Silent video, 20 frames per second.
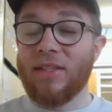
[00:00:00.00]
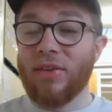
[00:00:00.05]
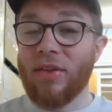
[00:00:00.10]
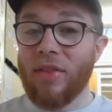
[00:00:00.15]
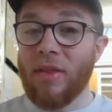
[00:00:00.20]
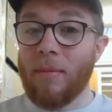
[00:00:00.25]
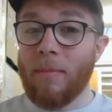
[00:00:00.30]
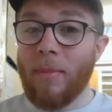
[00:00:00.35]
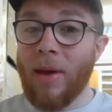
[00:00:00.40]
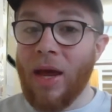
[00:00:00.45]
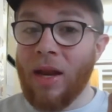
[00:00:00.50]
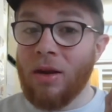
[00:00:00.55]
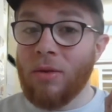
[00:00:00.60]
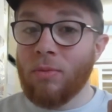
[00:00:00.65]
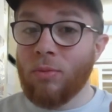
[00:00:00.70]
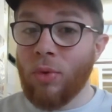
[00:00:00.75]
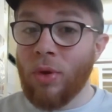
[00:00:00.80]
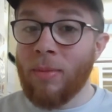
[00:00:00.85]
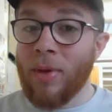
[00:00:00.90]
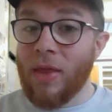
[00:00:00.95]
that the men
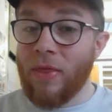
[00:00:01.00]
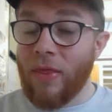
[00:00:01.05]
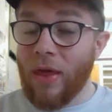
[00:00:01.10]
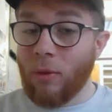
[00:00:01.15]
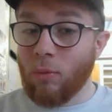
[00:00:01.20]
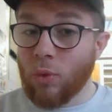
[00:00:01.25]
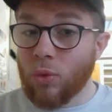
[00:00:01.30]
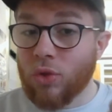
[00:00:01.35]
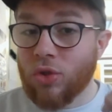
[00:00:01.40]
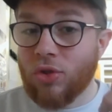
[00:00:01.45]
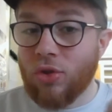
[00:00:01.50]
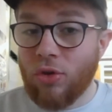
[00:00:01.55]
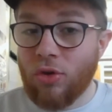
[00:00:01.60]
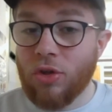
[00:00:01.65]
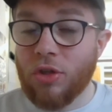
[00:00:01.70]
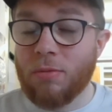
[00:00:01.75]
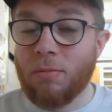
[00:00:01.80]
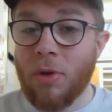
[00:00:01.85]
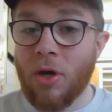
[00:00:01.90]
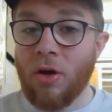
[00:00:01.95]
and women that will
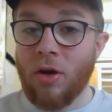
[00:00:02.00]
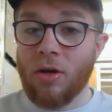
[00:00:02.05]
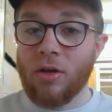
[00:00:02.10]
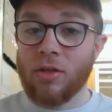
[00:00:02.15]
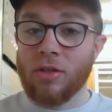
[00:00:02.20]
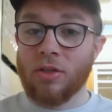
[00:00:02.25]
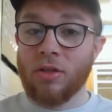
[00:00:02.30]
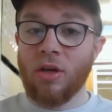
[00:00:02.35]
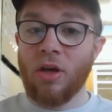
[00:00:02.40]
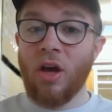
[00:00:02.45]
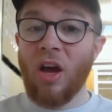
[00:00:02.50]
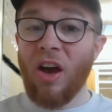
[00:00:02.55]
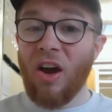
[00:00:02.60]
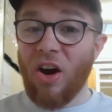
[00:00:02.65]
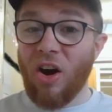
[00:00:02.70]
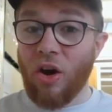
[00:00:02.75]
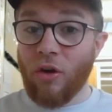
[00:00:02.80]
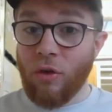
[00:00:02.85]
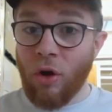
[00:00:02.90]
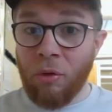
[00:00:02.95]
search Mars
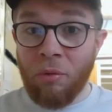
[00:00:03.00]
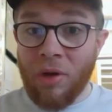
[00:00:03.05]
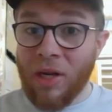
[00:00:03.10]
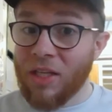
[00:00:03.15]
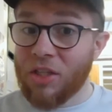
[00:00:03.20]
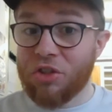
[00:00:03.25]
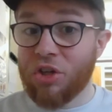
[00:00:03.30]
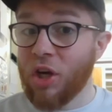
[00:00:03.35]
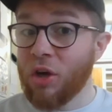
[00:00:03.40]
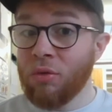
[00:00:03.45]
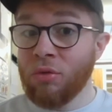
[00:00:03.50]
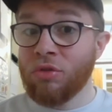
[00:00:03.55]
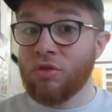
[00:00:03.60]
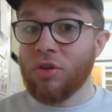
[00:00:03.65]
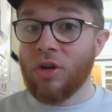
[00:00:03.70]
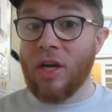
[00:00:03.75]
are only children